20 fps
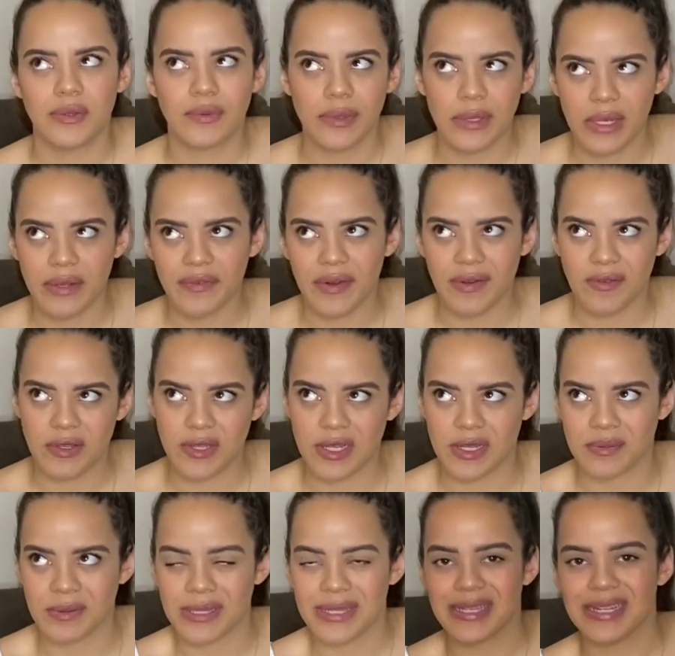was like 5 or 6
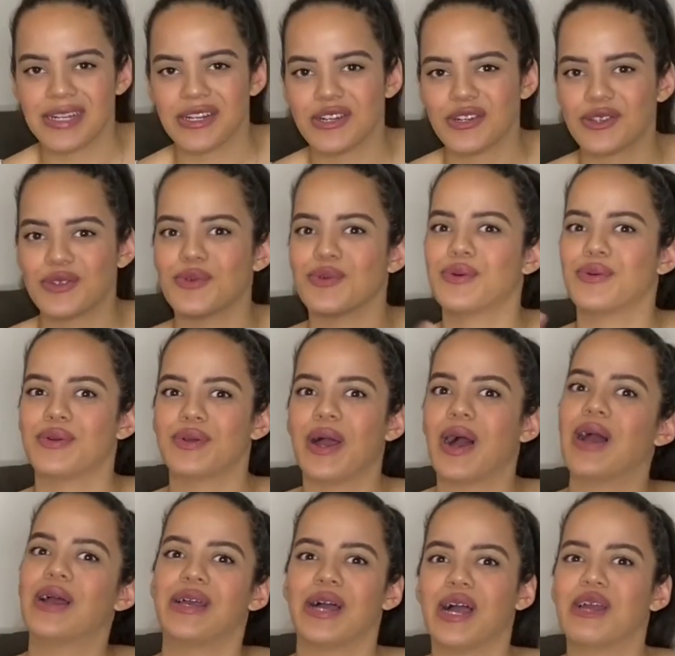months later, so
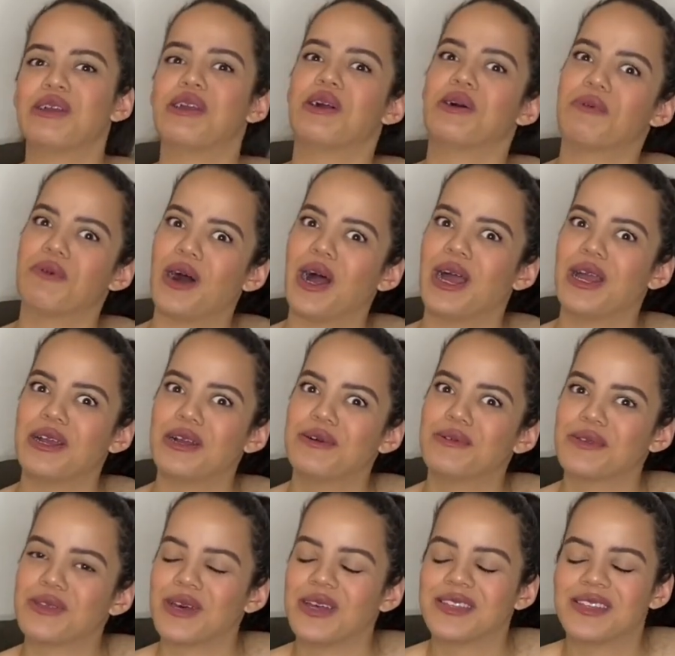I get why it
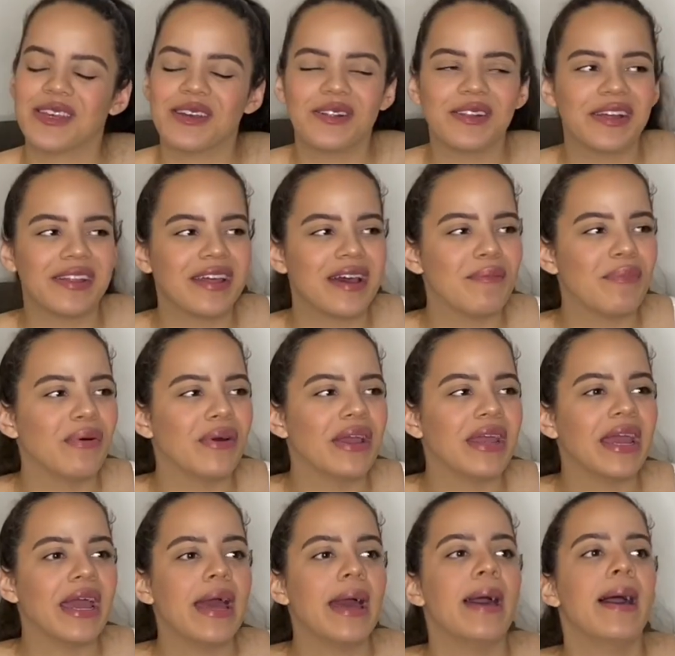was on sale at that point.
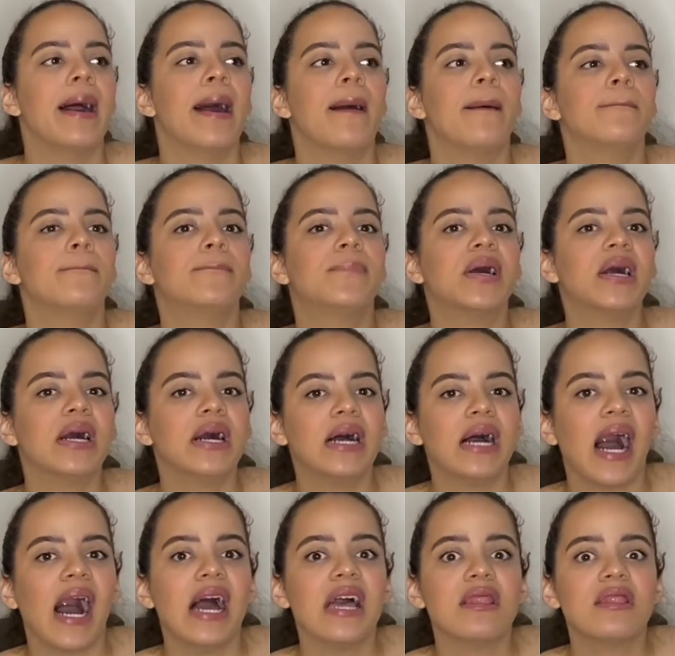But
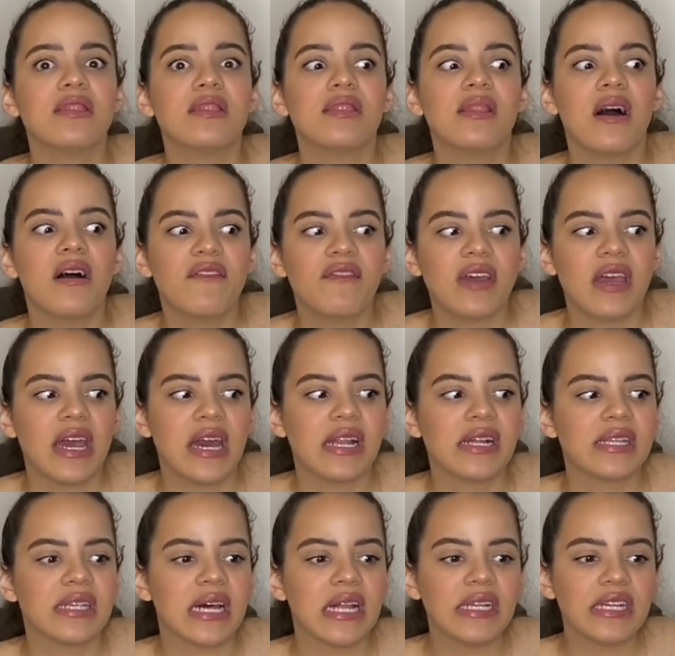I love it, and
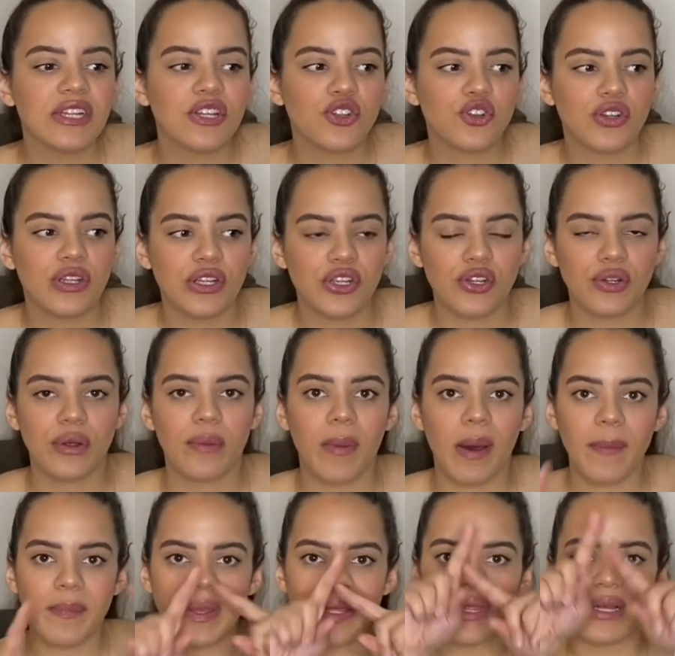it's not like the traditional
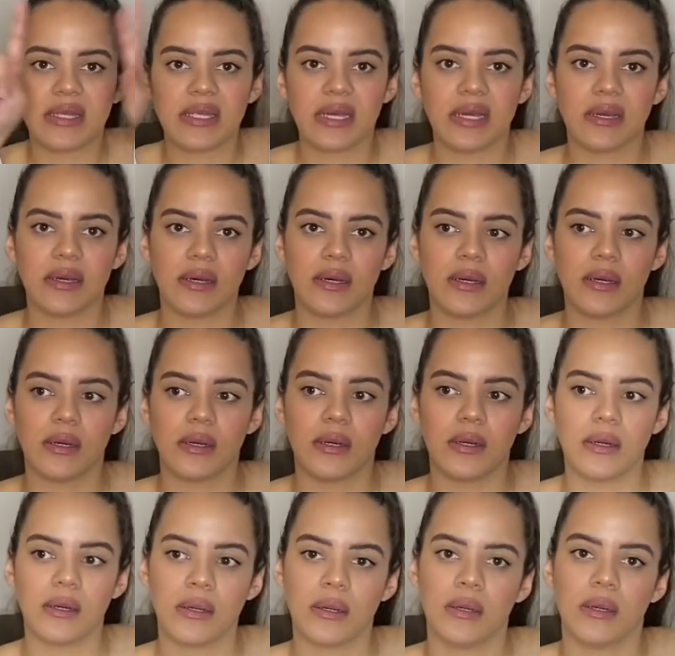Boppy that's like
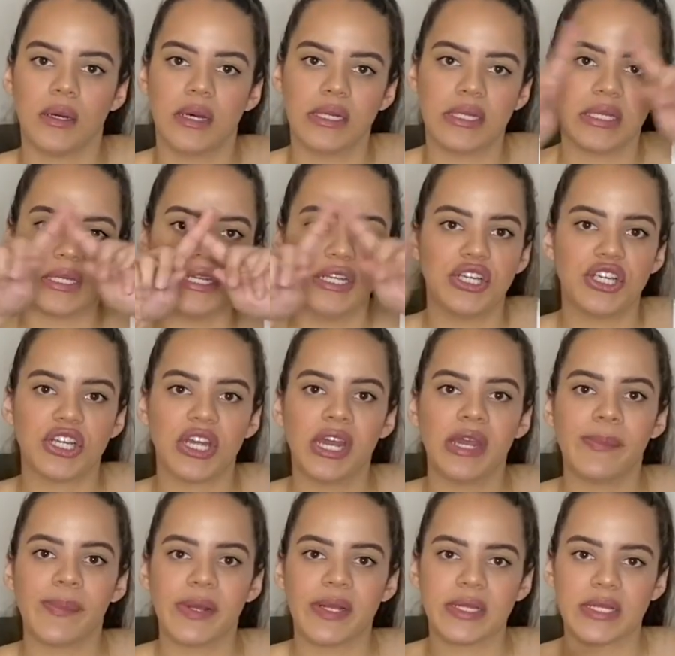a C
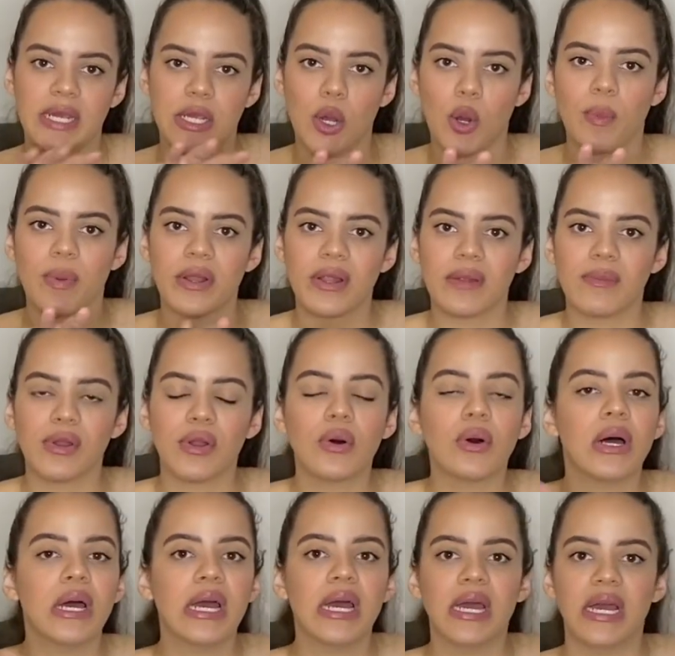shape and it's like open in the middle.
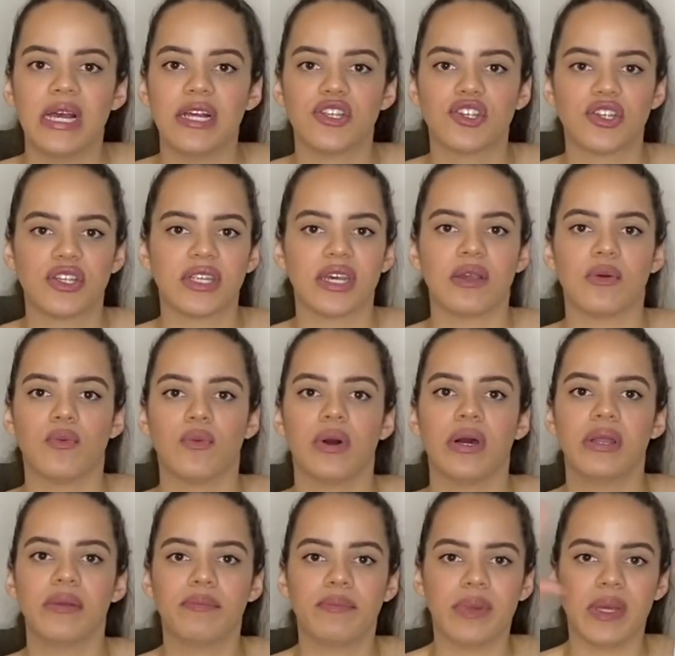It's just like
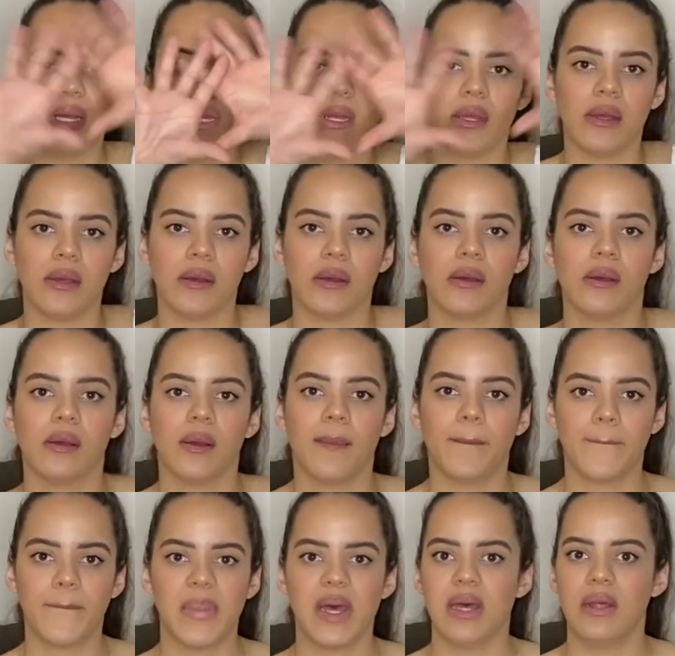one big
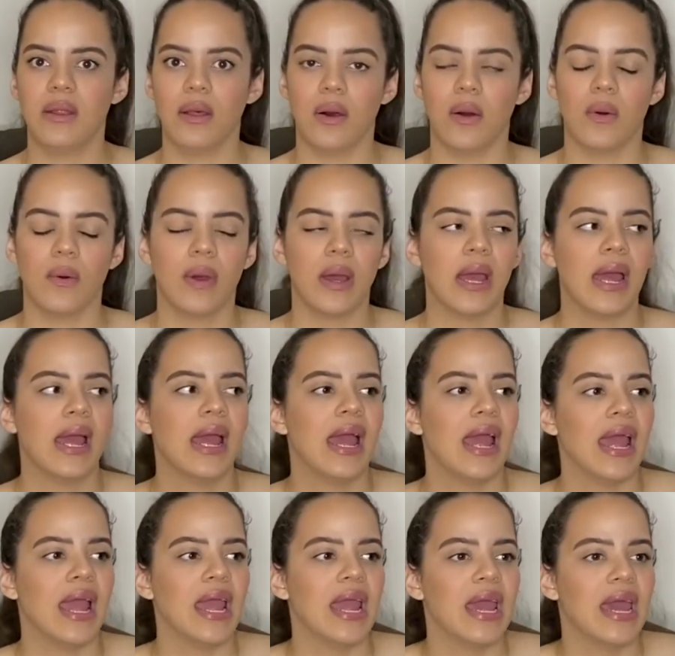pillow,
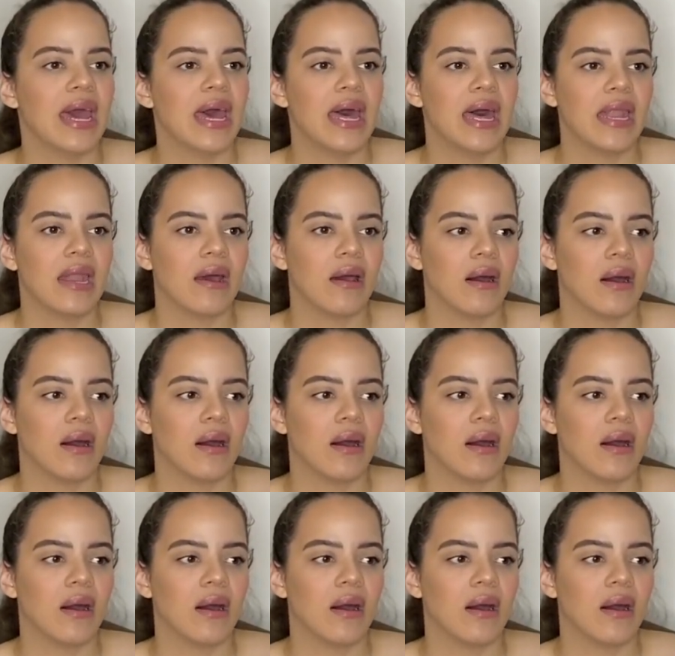and